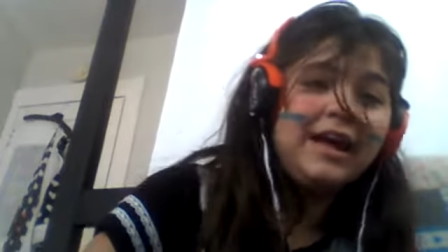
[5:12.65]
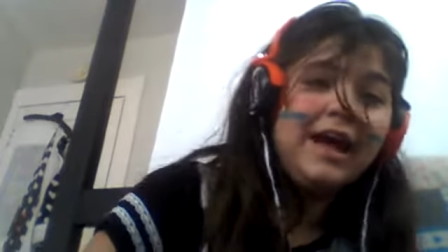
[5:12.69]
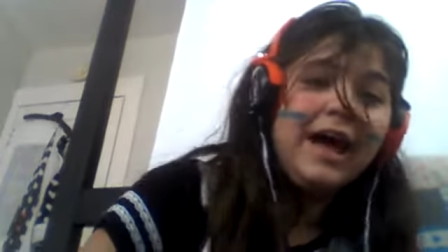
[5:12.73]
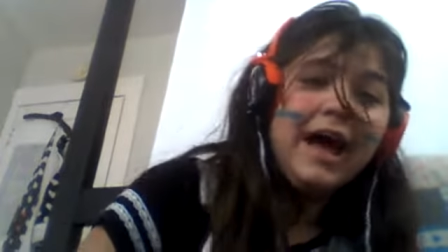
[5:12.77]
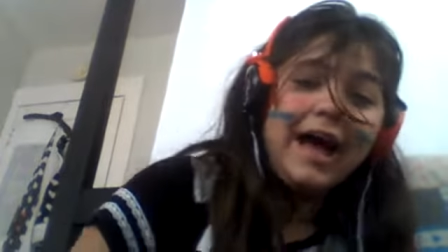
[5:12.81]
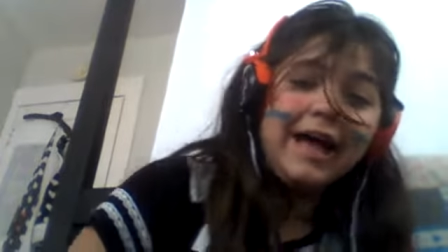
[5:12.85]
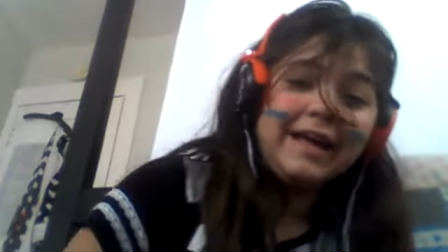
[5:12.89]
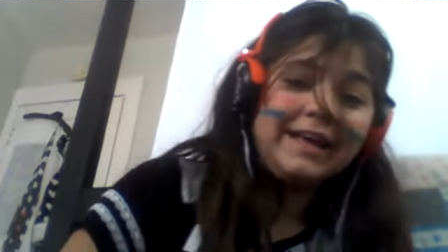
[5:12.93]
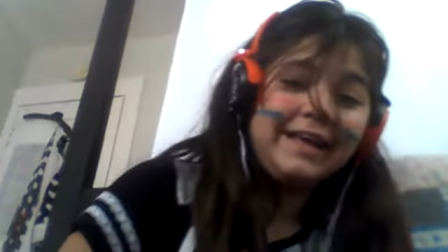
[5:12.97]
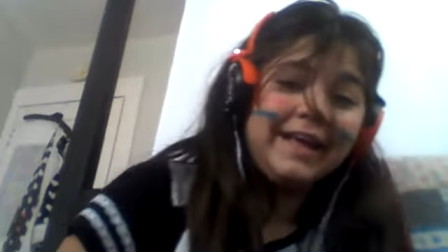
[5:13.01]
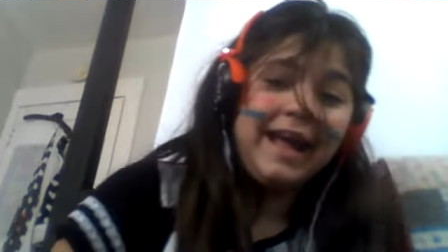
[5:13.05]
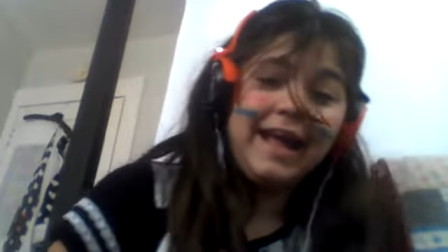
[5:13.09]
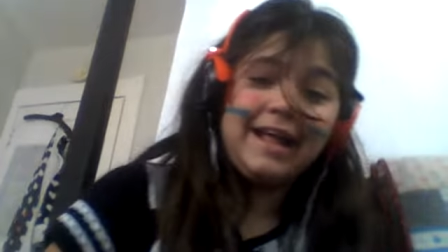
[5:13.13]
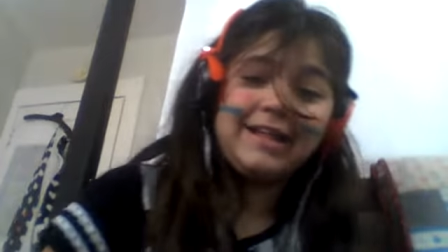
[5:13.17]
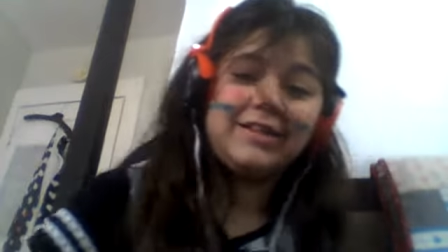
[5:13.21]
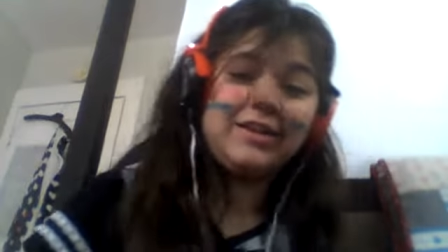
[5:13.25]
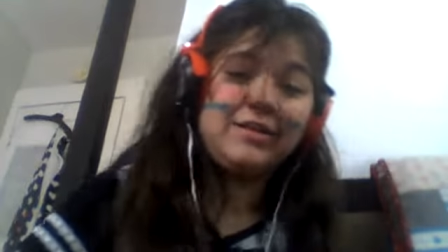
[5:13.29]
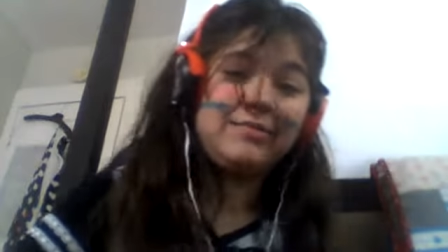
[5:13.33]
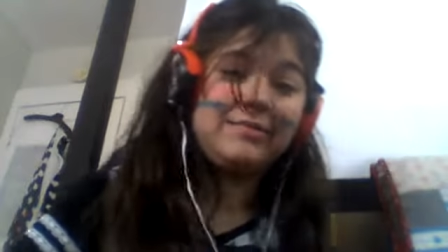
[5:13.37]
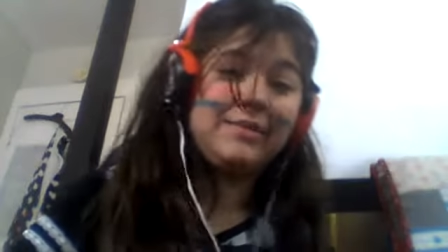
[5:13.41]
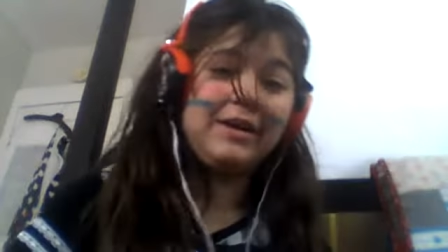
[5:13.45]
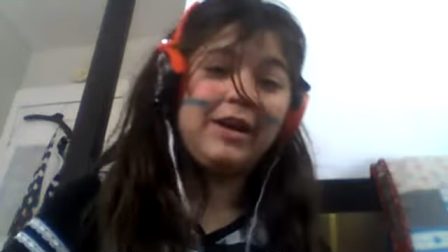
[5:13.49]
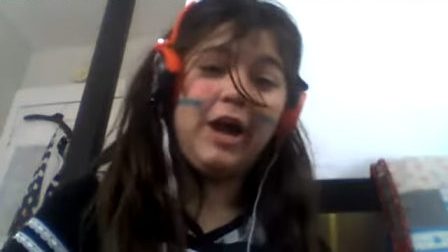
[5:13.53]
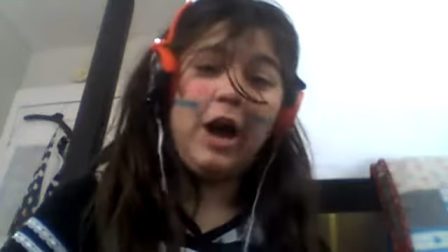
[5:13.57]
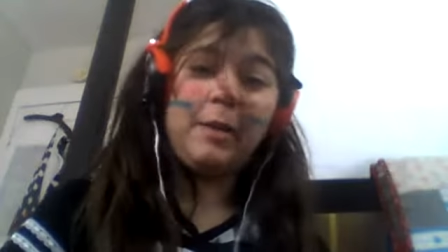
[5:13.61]
I can't do
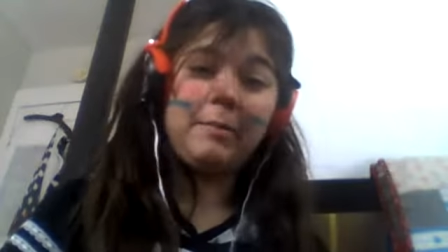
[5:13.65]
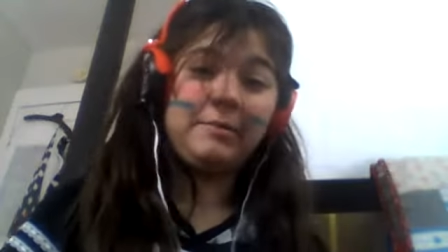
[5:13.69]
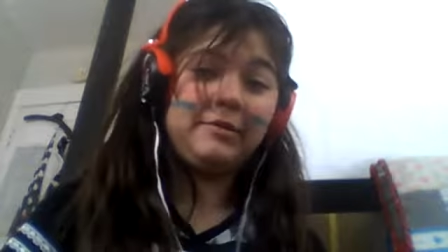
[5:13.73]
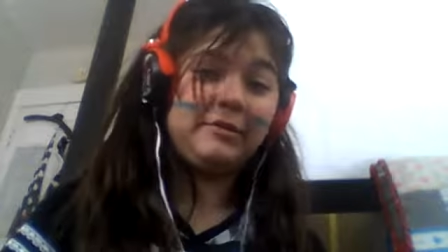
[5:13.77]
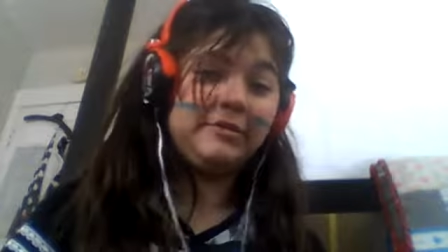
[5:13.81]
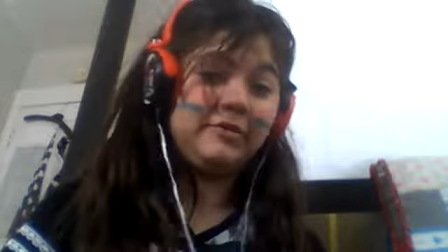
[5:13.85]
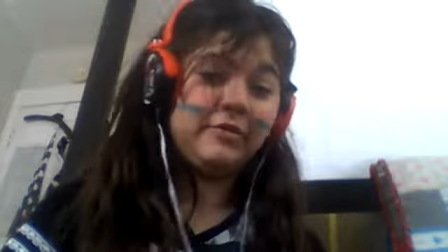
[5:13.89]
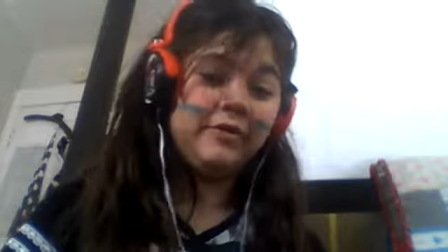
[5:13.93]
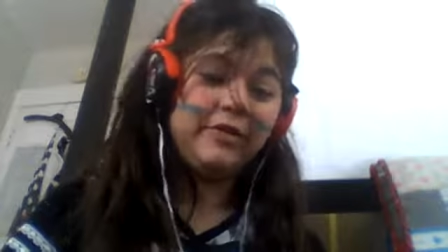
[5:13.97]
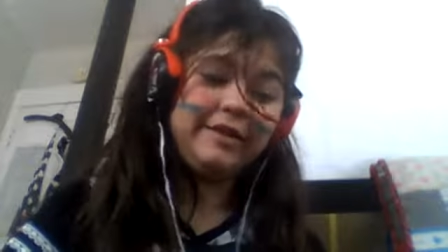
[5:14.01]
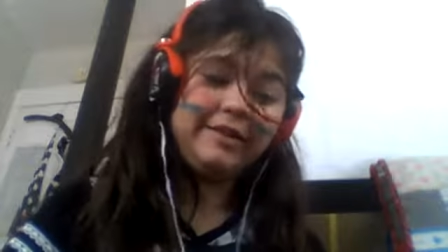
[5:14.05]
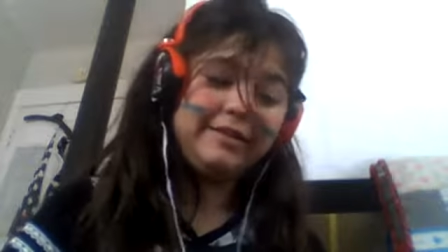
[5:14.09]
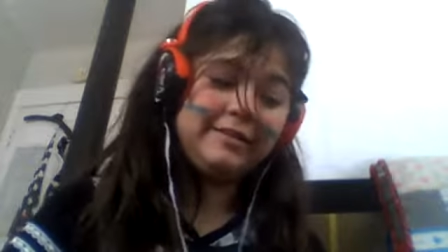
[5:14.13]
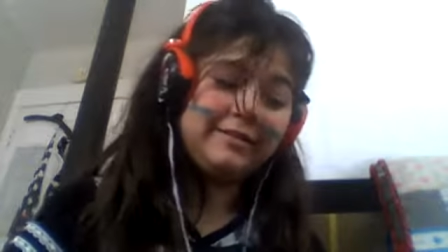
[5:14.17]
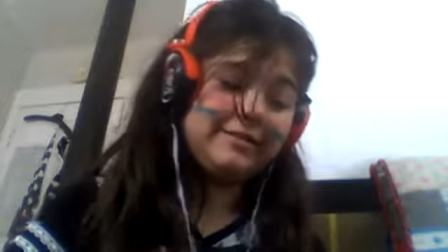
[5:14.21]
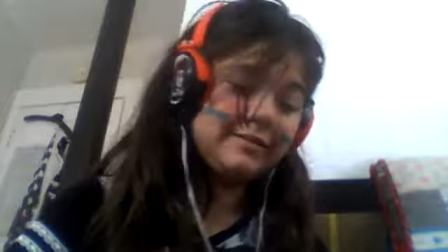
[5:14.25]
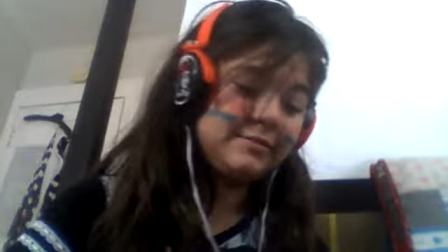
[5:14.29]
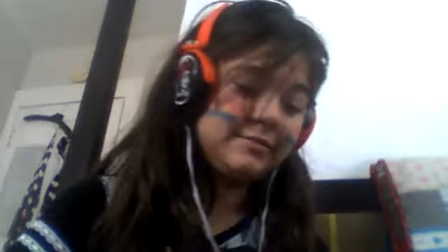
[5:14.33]
Megami's voice.